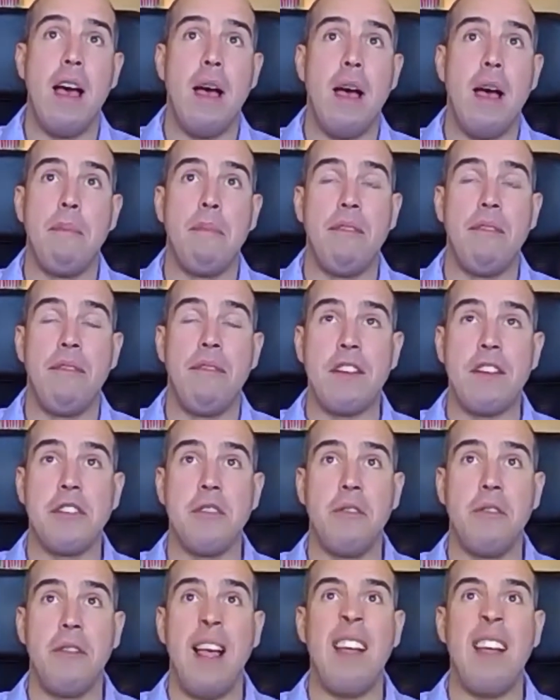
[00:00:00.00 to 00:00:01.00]

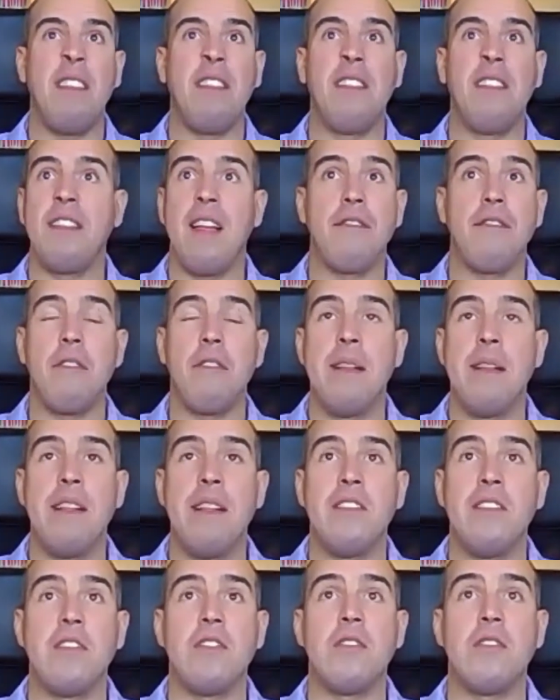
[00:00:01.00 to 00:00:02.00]
professional health staff coming into
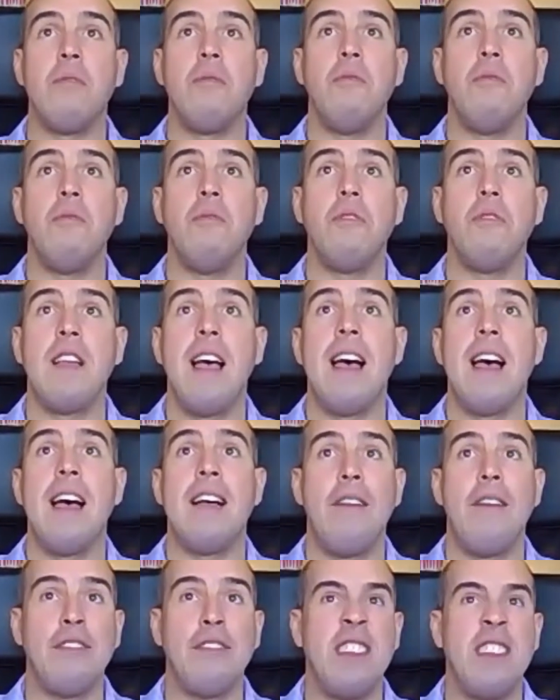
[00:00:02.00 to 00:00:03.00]
schools,
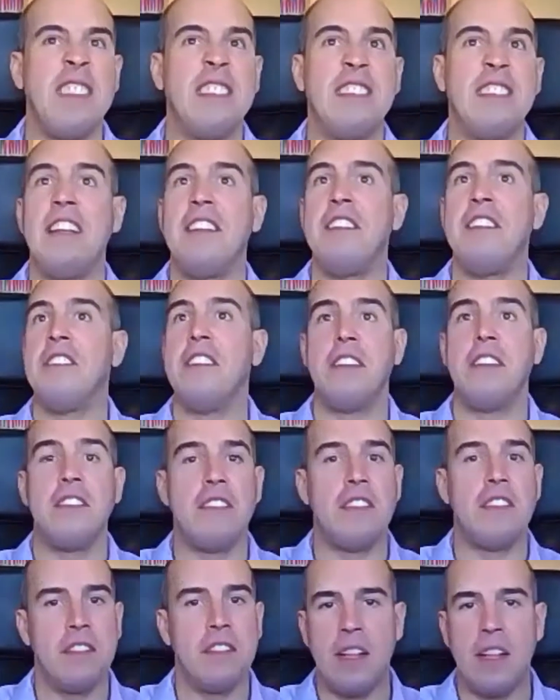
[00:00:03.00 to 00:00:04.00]
obviously teachers
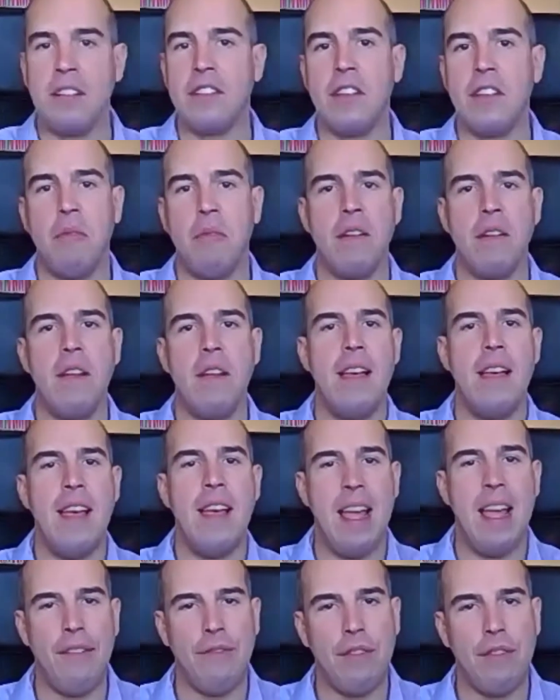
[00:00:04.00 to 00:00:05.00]
and so on,
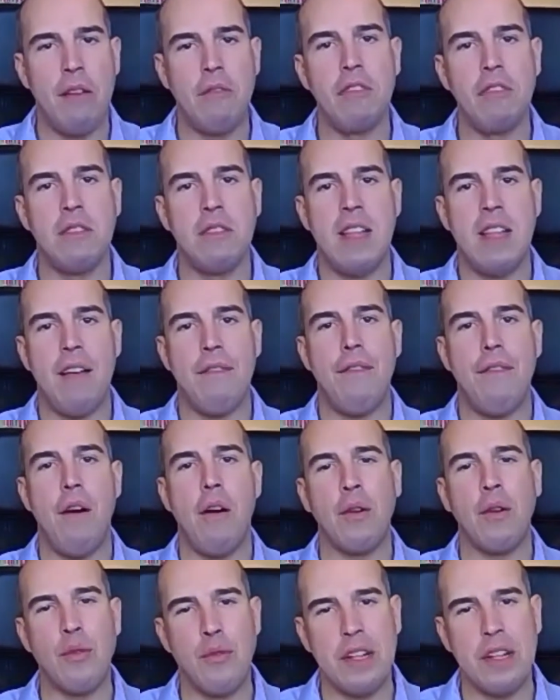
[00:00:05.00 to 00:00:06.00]
if those staff are
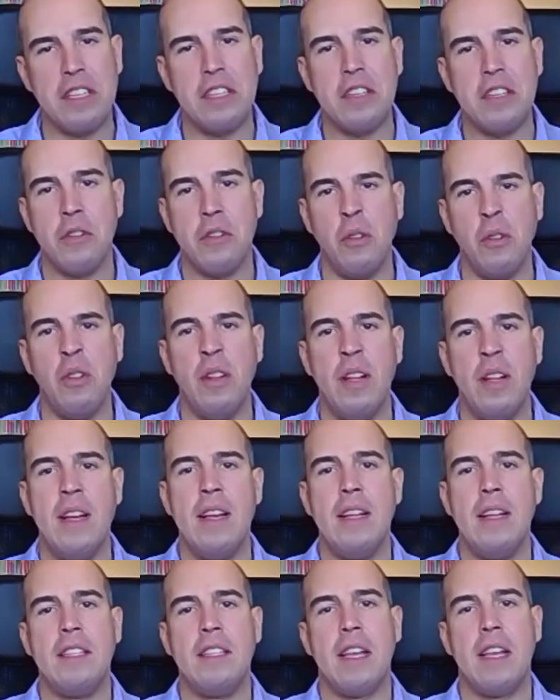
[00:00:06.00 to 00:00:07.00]
critical
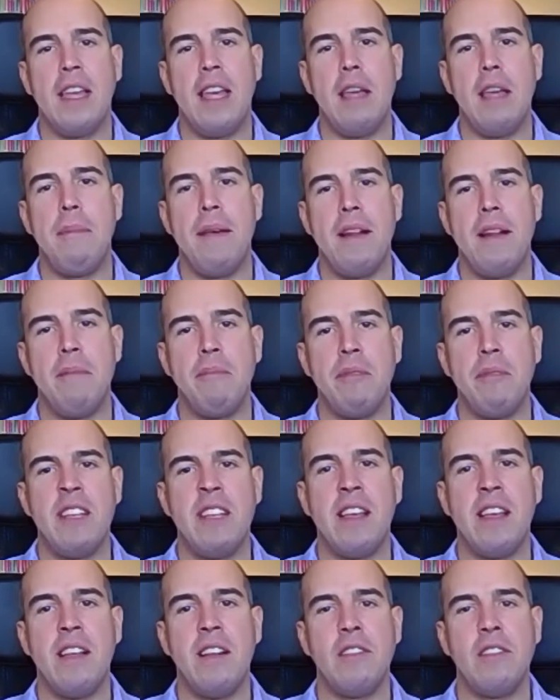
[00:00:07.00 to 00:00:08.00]
to keeping a
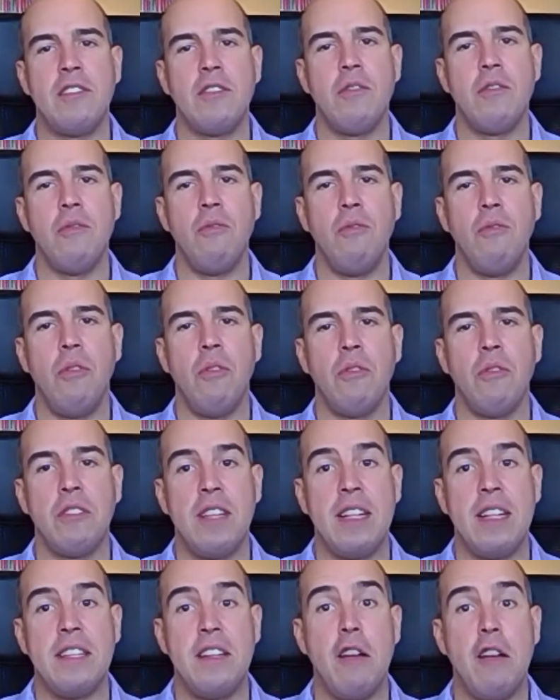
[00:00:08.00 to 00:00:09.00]
particular school or
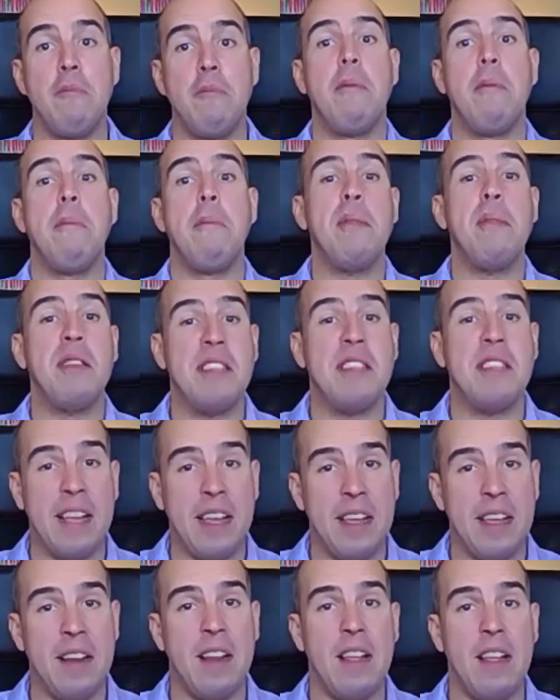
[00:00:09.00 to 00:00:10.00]
setting open,
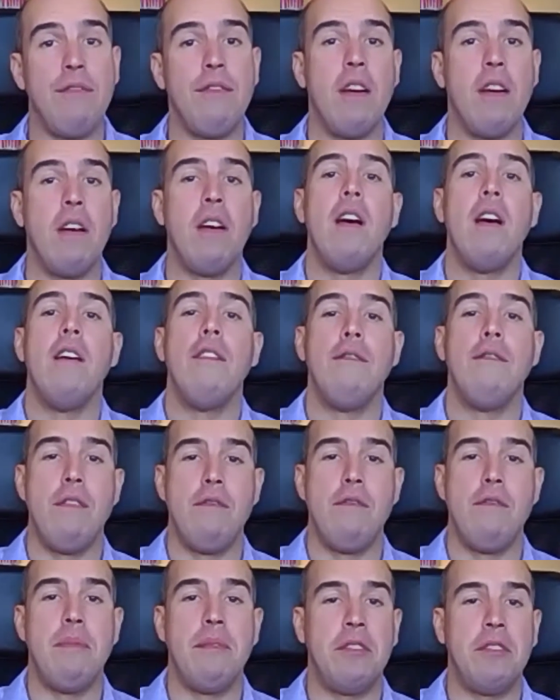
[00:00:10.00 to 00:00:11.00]
particularly for
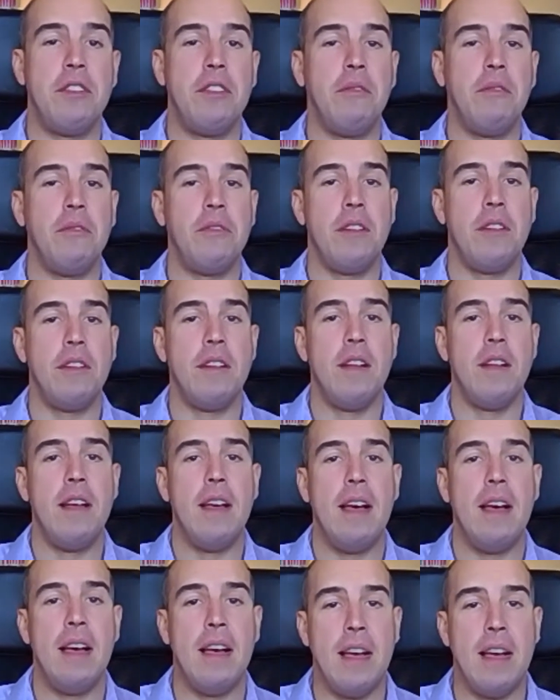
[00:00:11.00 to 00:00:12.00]
vulnerable children
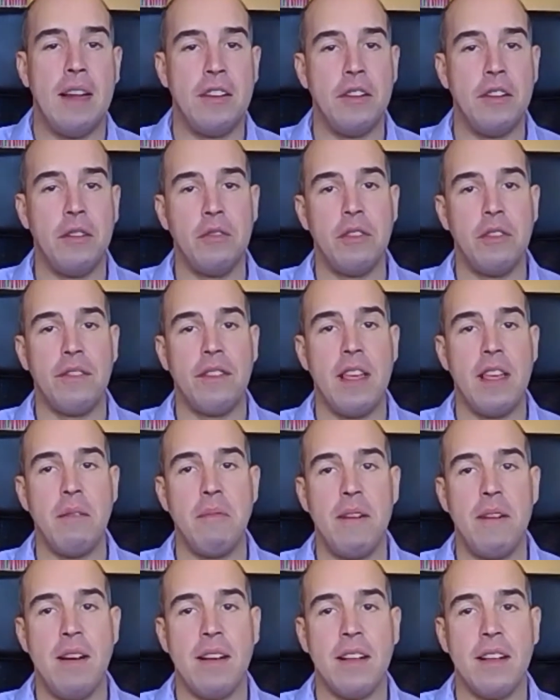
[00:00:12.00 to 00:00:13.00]
and children of key
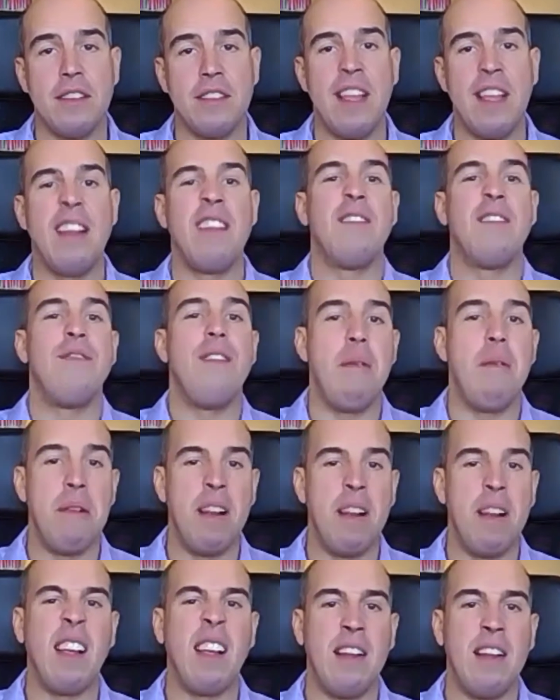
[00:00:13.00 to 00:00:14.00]
workers, then it's very
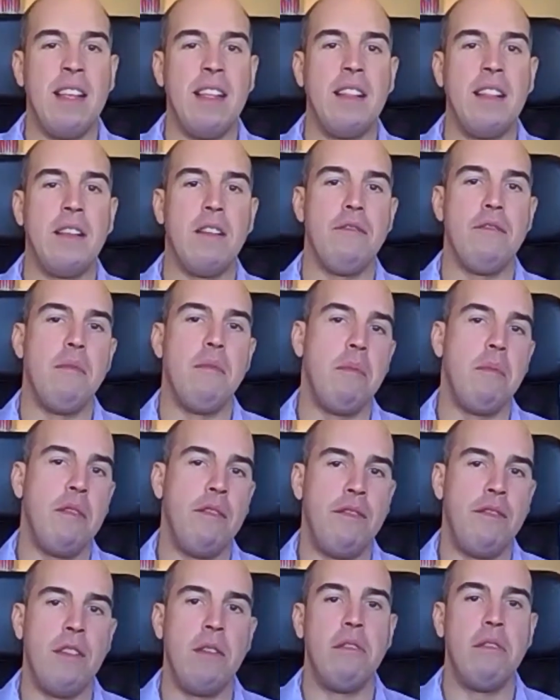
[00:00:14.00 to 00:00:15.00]
likely the government would
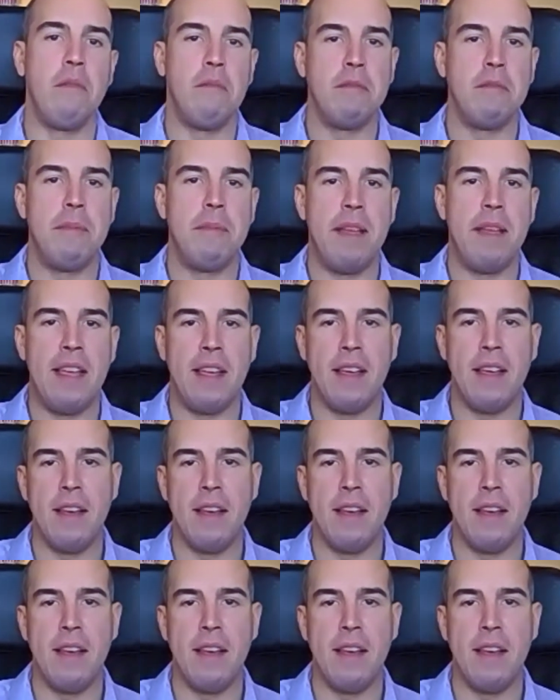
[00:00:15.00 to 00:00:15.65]
view them as being